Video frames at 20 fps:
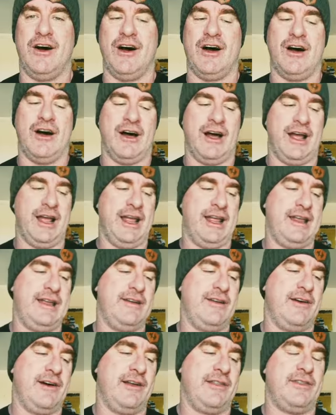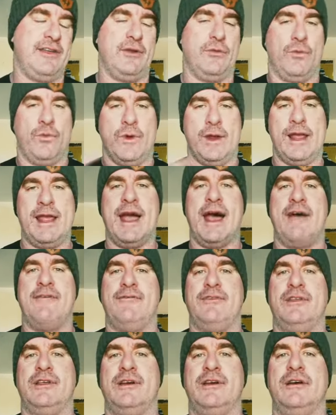I think we
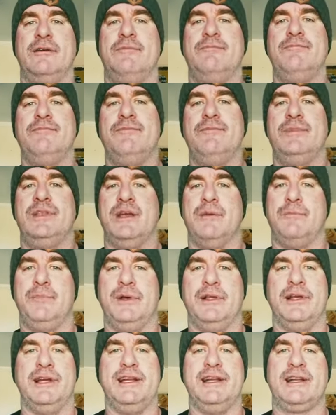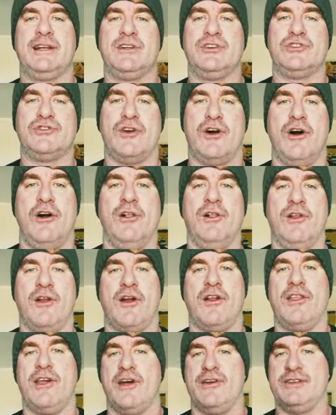have the ability to control a
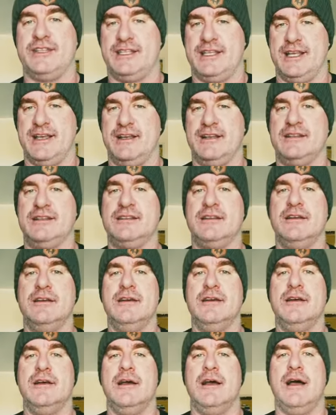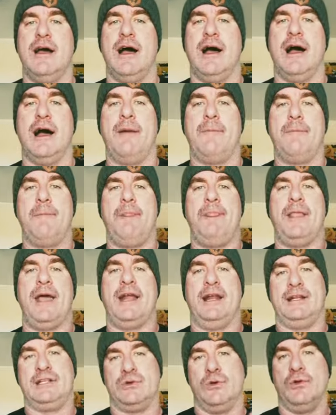lot of those things. And
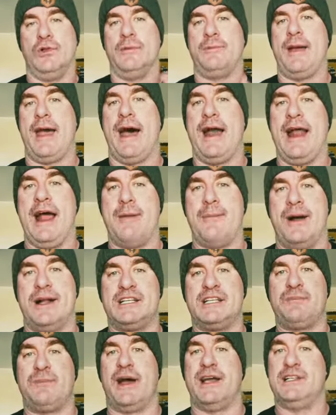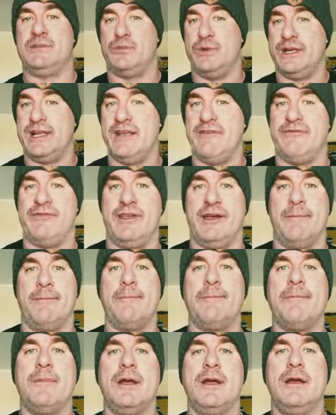it's all about how much space we give
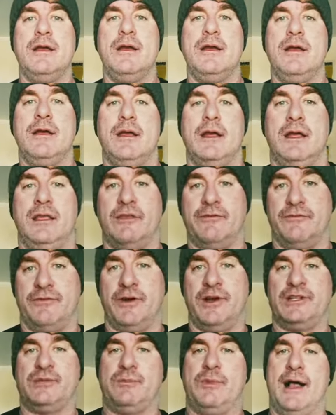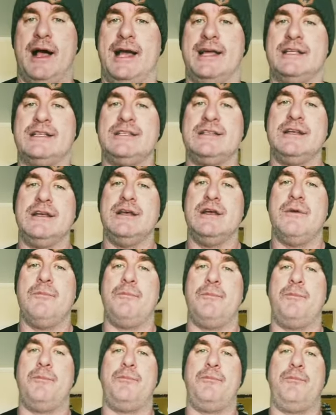them in the first place.
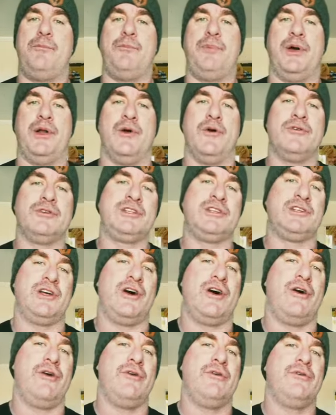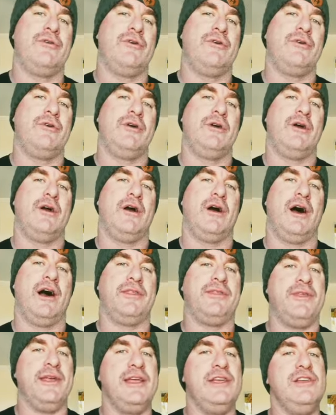But also,
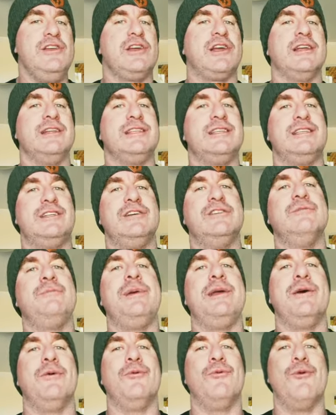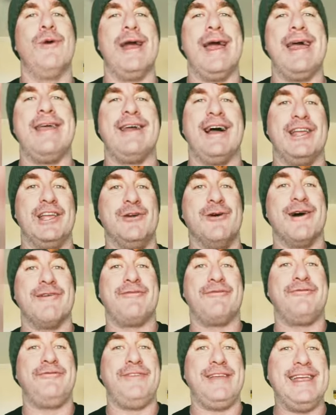I think you can still be aware that you
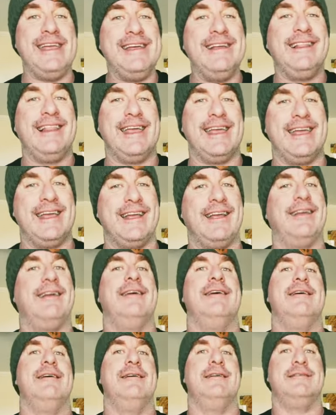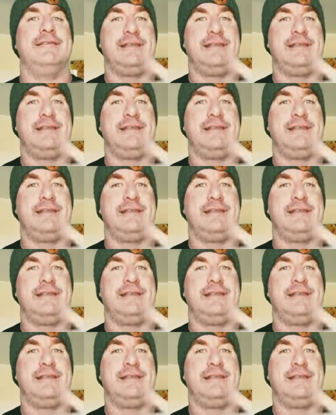are feeling